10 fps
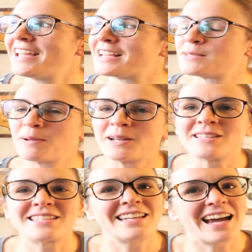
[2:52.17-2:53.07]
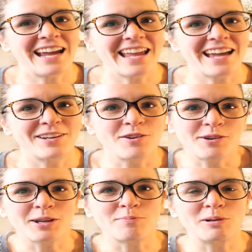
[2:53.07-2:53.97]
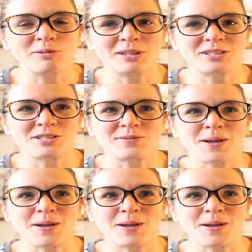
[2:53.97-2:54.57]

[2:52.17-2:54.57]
experience that I had growing up in a religious